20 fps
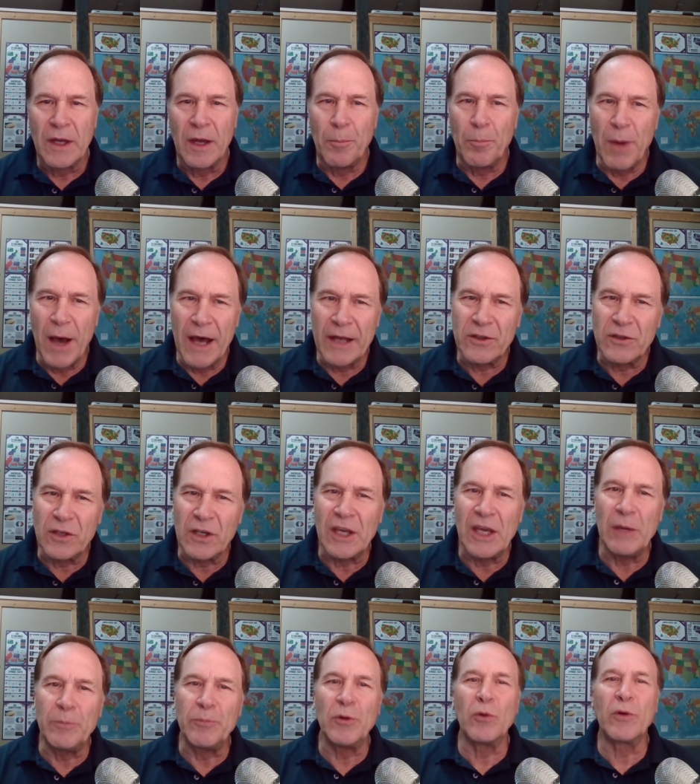But to
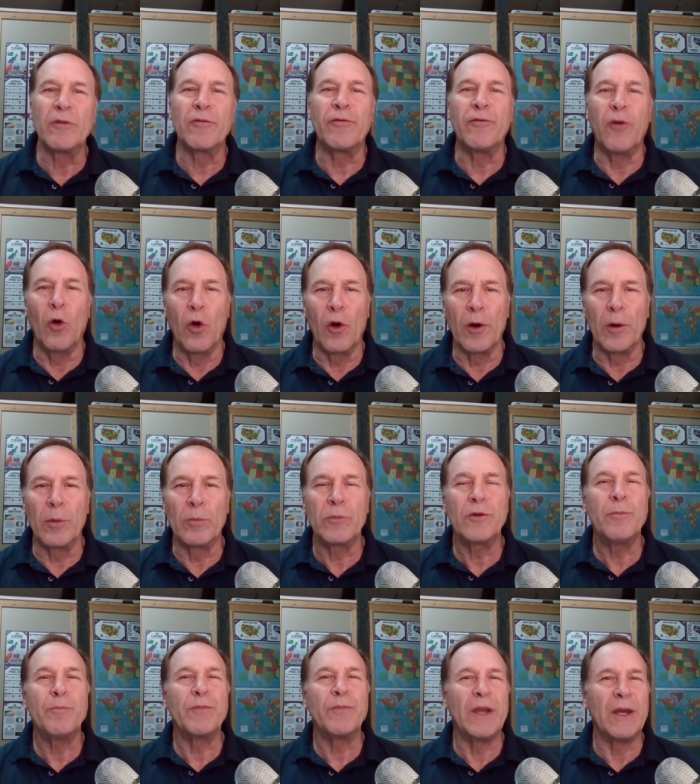keep you
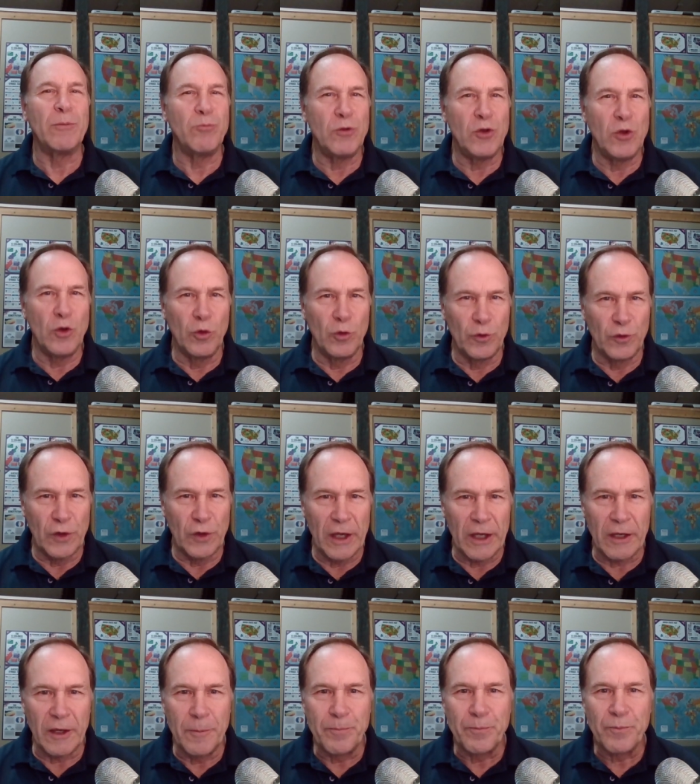informed, in
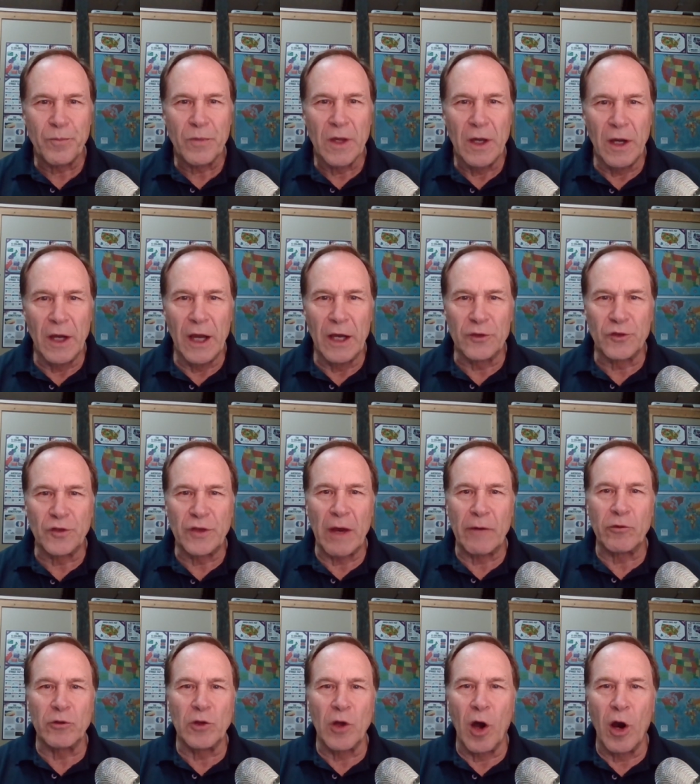music,
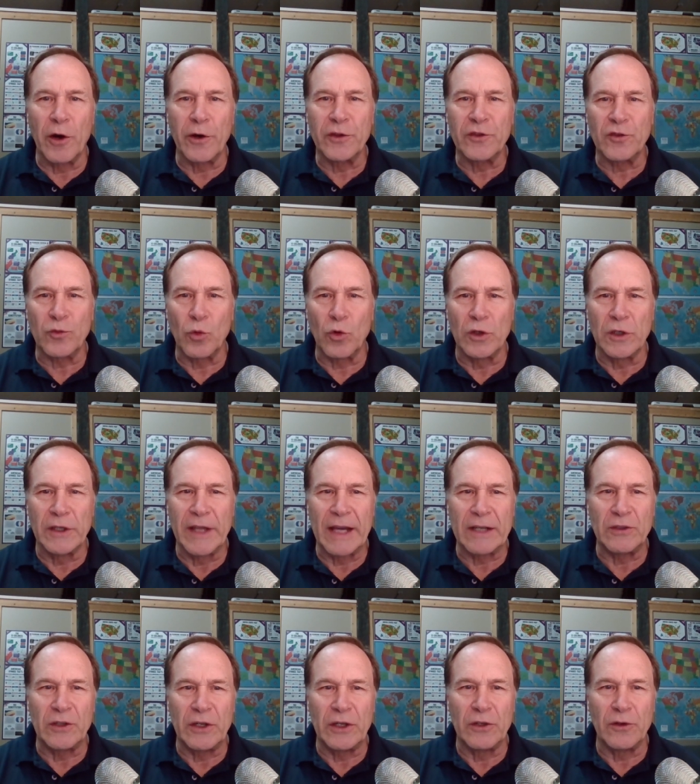several artists were
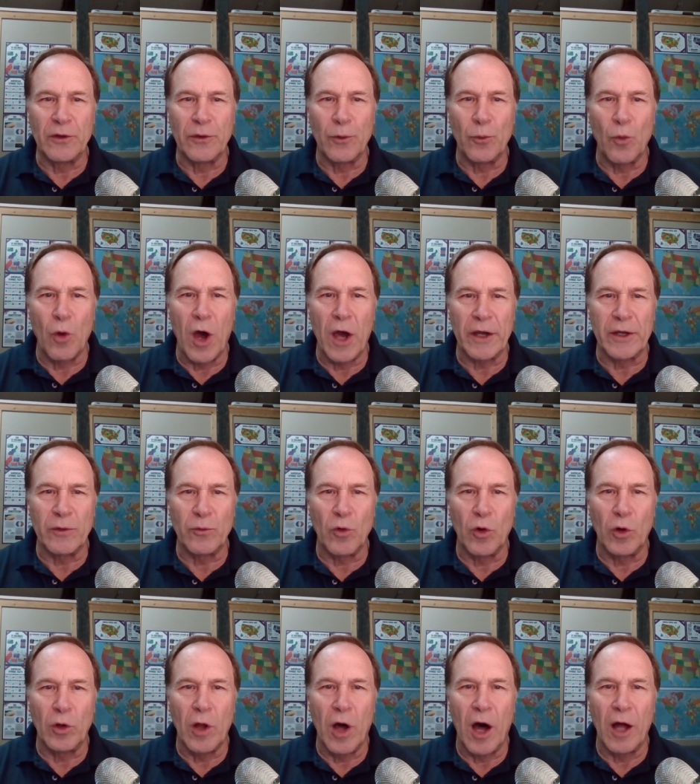elected into the Rock and
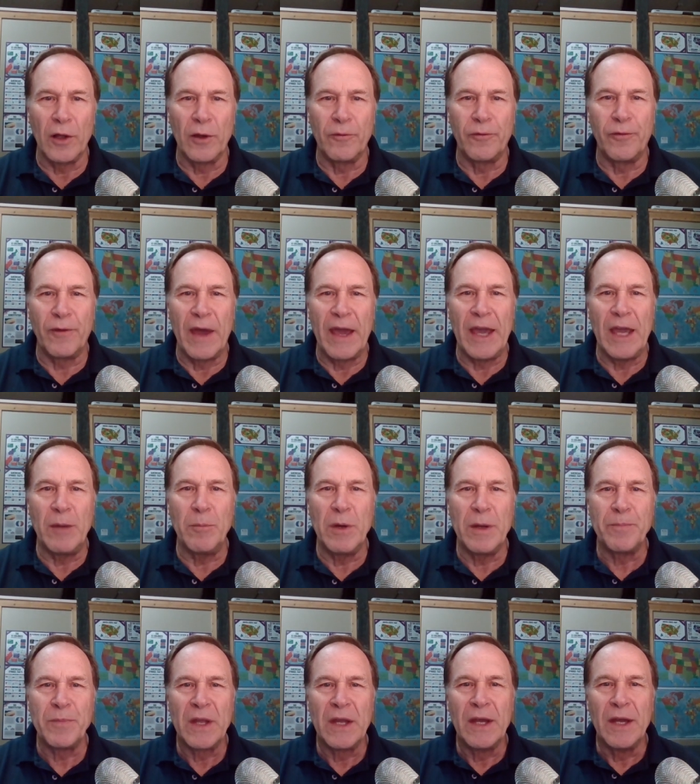Roll Hall of Fame.
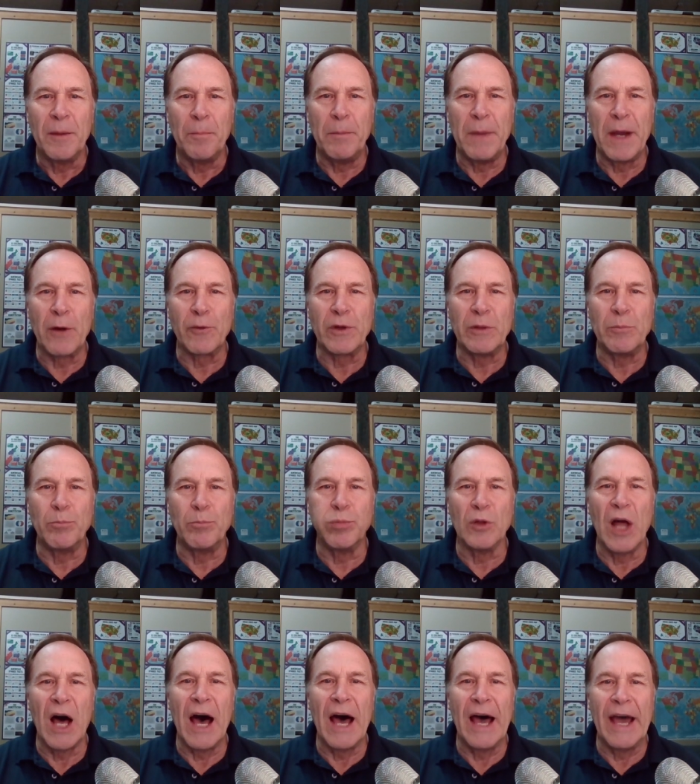Mary
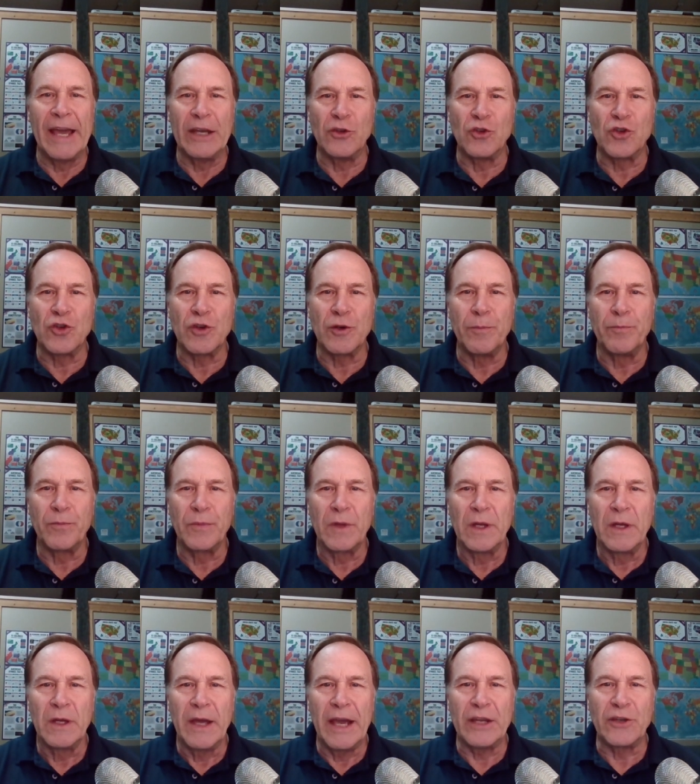Blige,
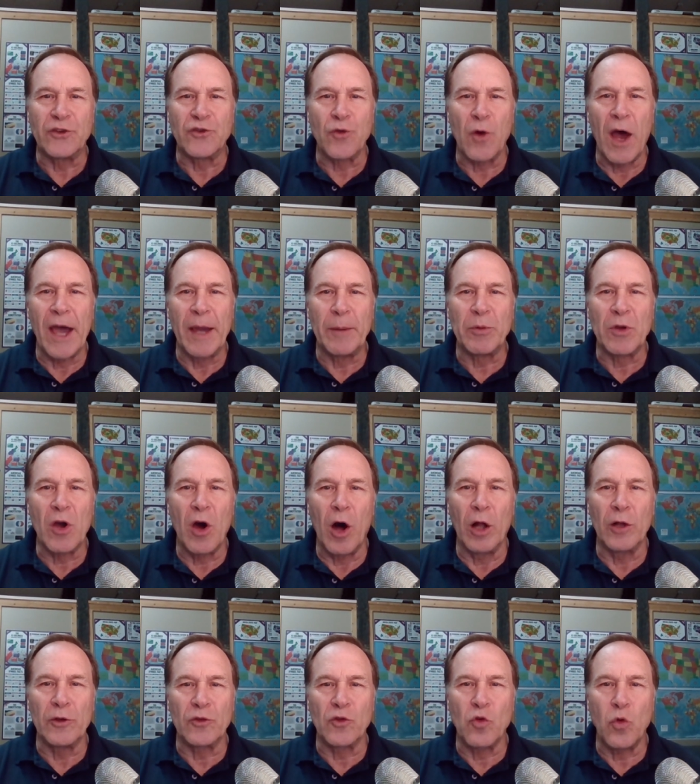A Tribe
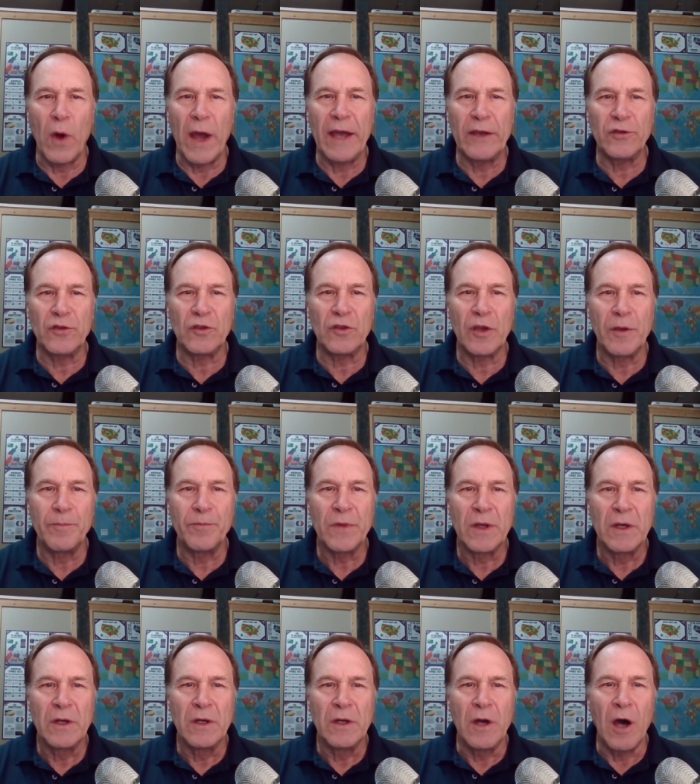Called Quest,
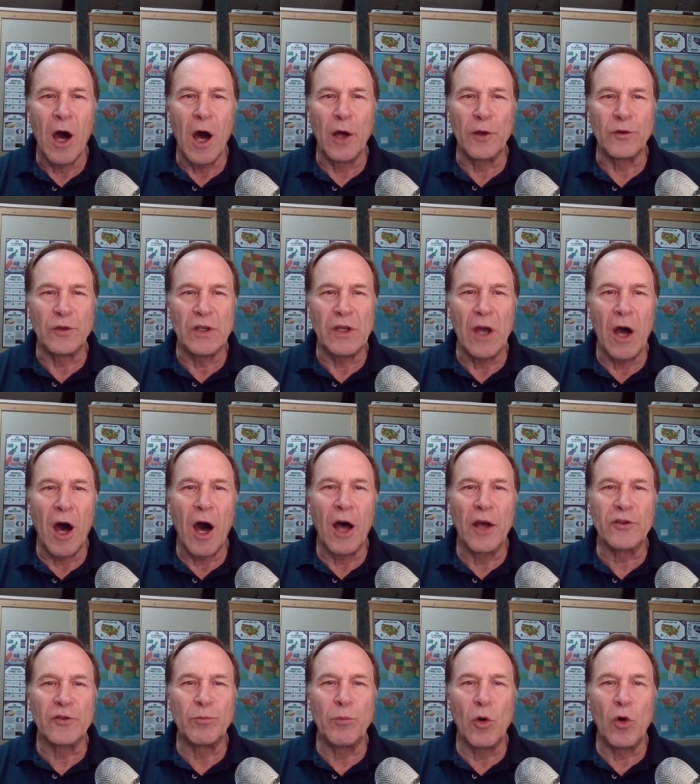Ozzy
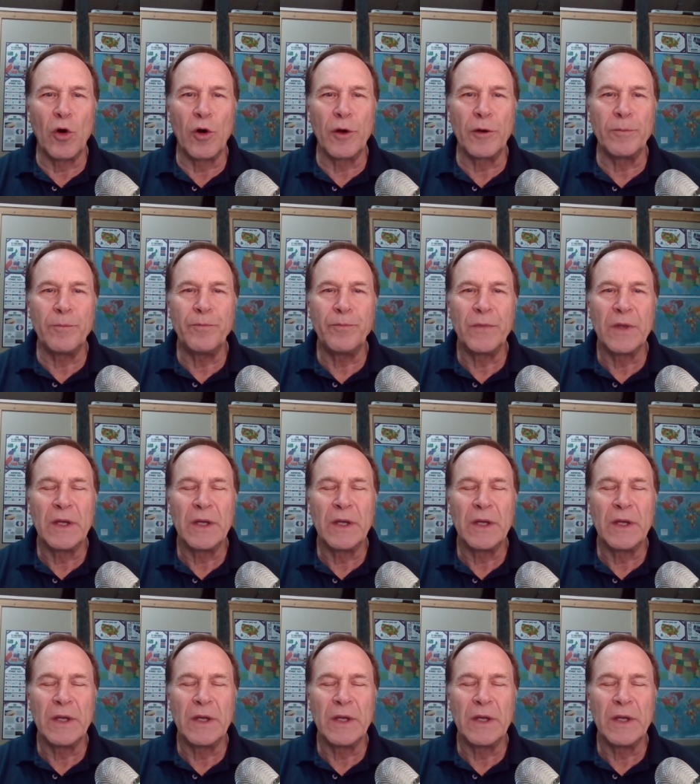Osbourne,